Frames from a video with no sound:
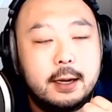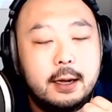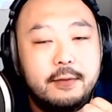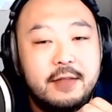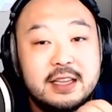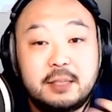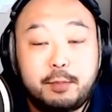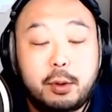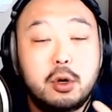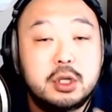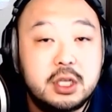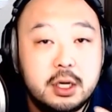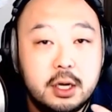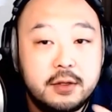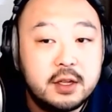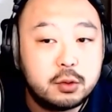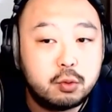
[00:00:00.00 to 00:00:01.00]
this
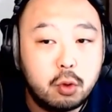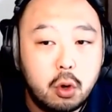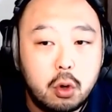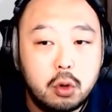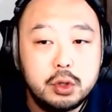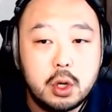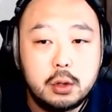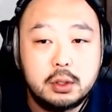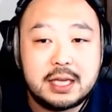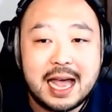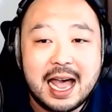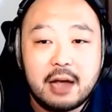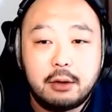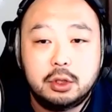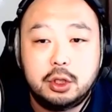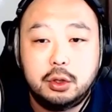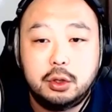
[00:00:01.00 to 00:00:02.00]
person in this role knows
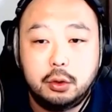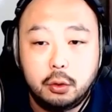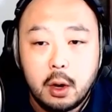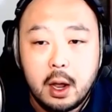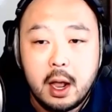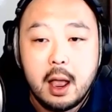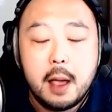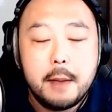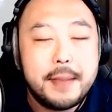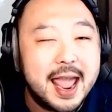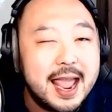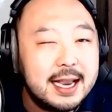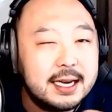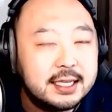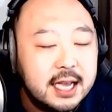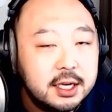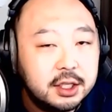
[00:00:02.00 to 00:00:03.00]
how to pay
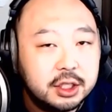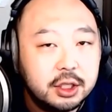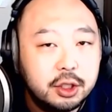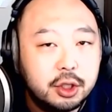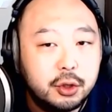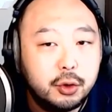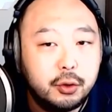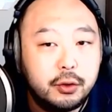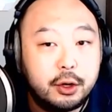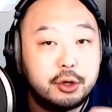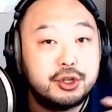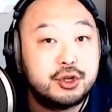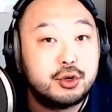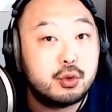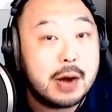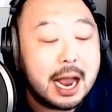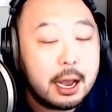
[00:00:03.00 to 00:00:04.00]
attention to their
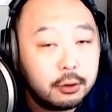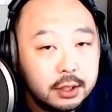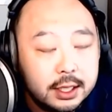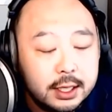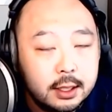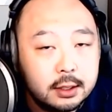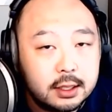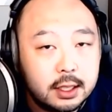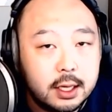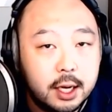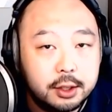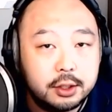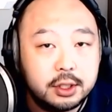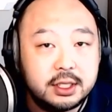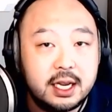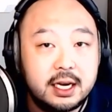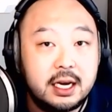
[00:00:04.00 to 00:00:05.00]
surroundings and
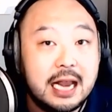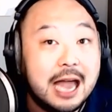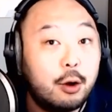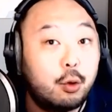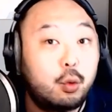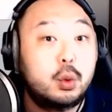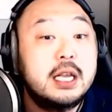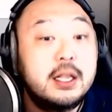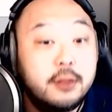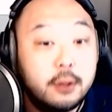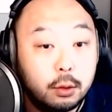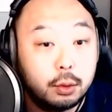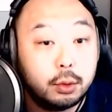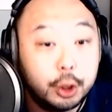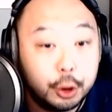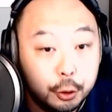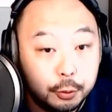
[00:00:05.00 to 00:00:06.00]
understanding how to read the
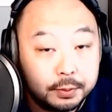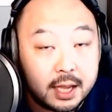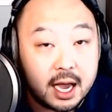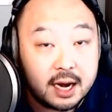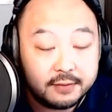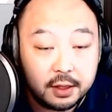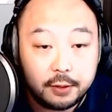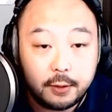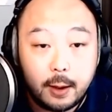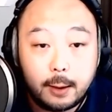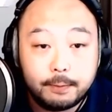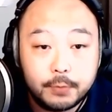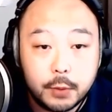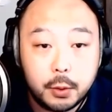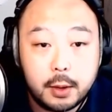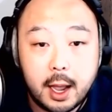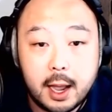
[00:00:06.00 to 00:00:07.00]
room, kind of a thing,
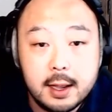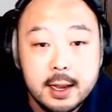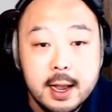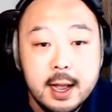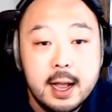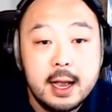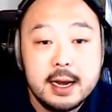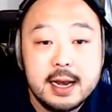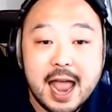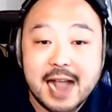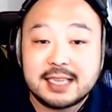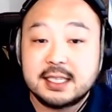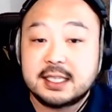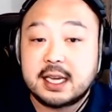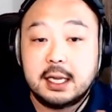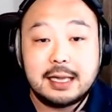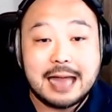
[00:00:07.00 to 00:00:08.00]
okay? Next
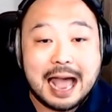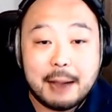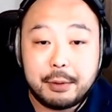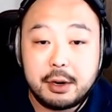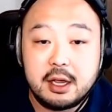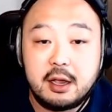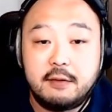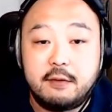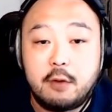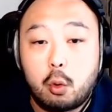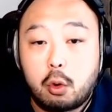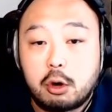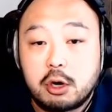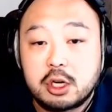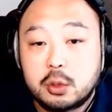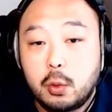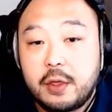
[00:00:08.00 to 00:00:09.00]
is collaborative,
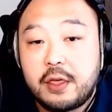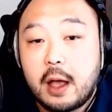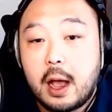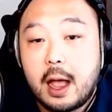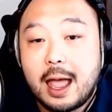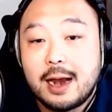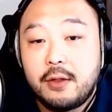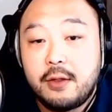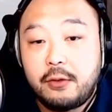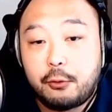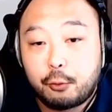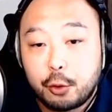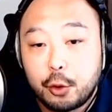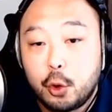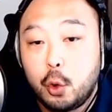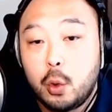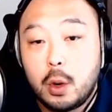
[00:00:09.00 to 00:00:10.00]
works with and
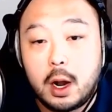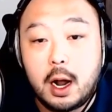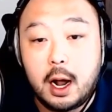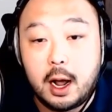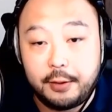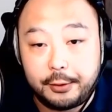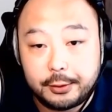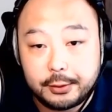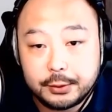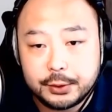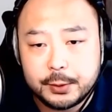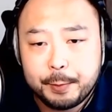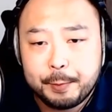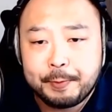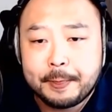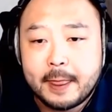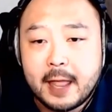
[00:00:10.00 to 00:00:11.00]
through others,
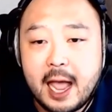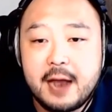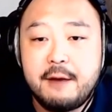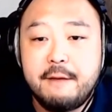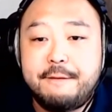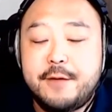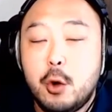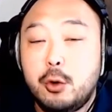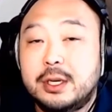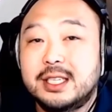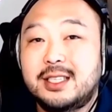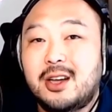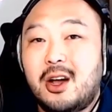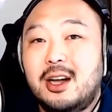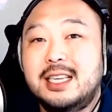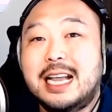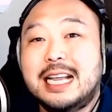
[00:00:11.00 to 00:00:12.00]
and focused
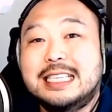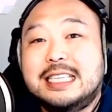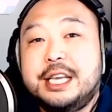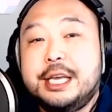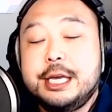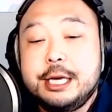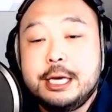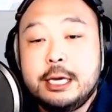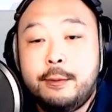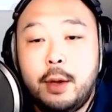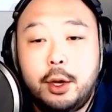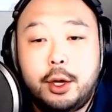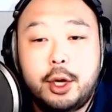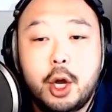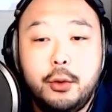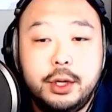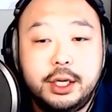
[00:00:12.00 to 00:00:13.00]
on team
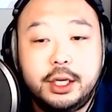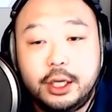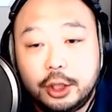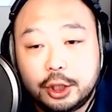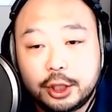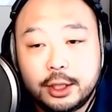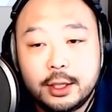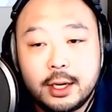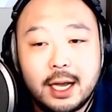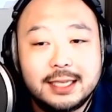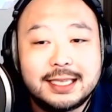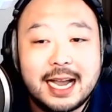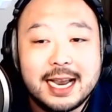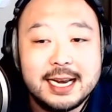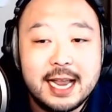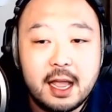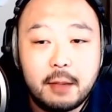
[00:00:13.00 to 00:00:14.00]
cohesion,
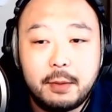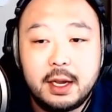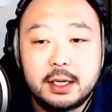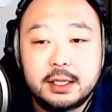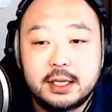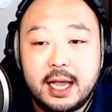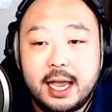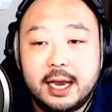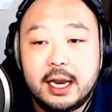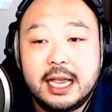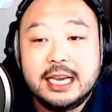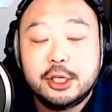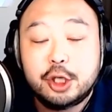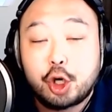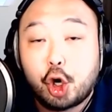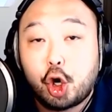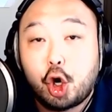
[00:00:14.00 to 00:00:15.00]
dynamics, and
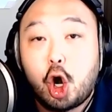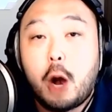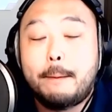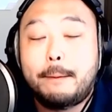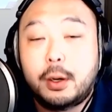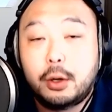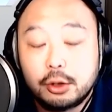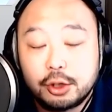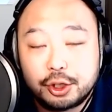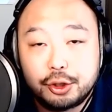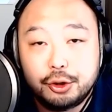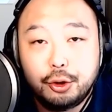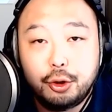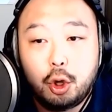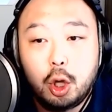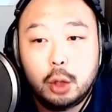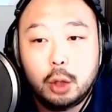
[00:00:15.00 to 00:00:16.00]

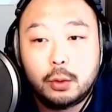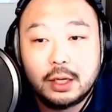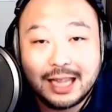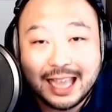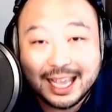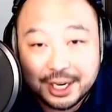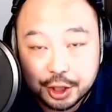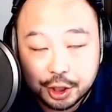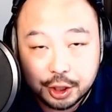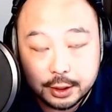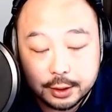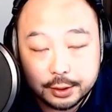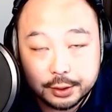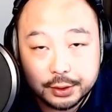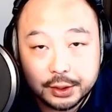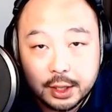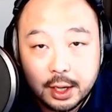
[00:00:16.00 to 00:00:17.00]
interpersonal
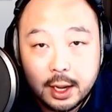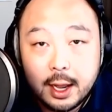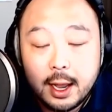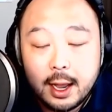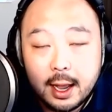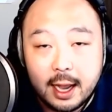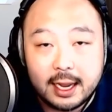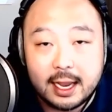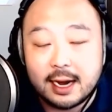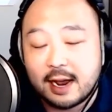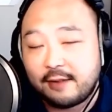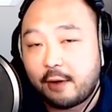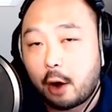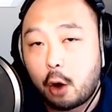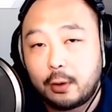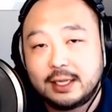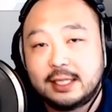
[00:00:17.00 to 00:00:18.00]
relations. Again, I've
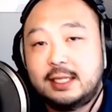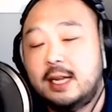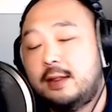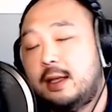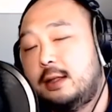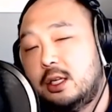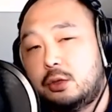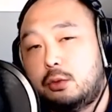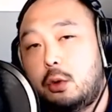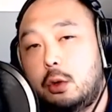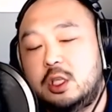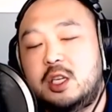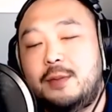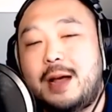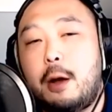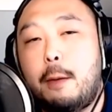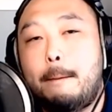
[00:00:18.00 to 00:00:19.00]
always said that this role is
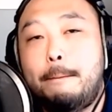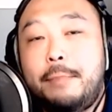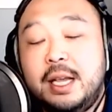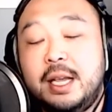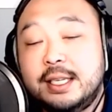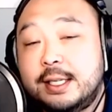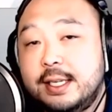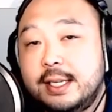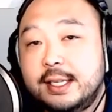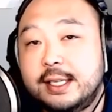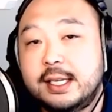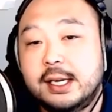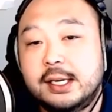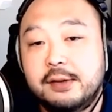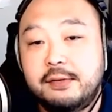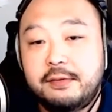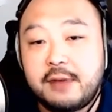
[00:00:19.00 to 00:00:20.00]
about business
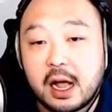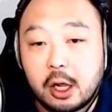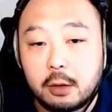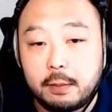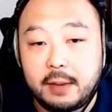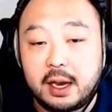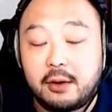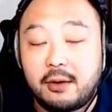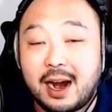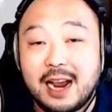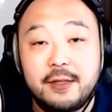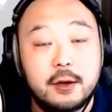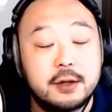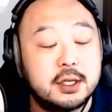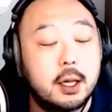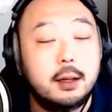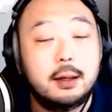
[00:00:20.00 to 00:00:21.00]
development, right?
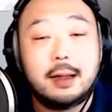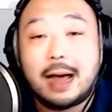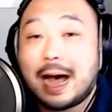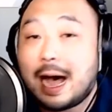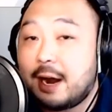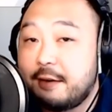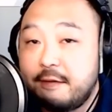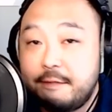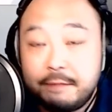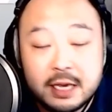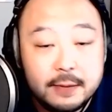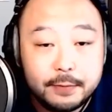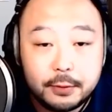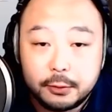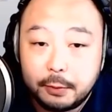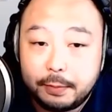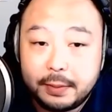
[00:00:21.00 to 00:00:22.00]
There's a lot of
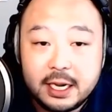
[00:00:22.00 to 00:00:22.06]
people